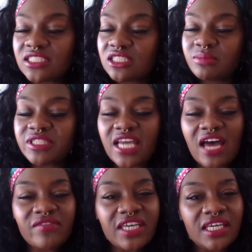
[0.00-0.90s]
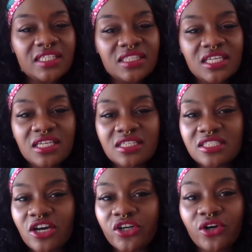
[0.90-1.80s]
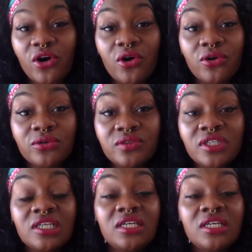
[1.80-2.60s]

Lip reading: She's been navigating things on her own.